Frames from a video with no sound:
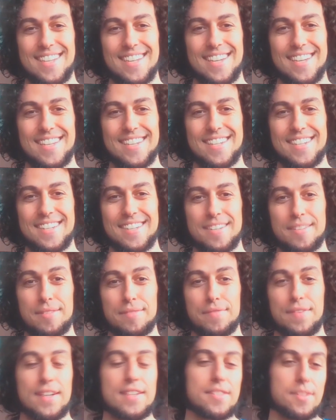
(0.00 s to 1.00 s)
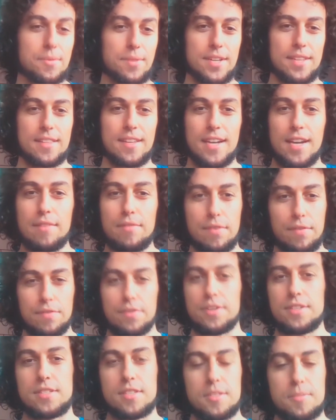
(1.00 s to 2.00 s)
at a faster rate than ever,
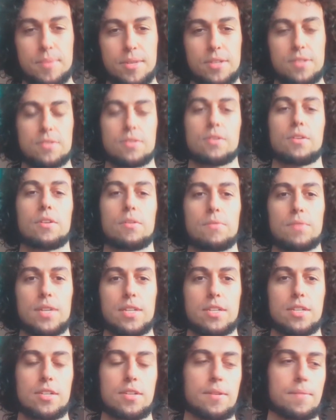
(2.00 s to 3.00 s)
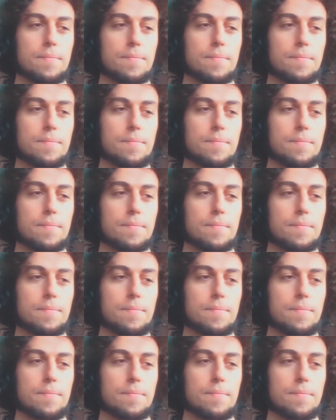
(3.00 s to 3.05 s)
for instance, because you got rich.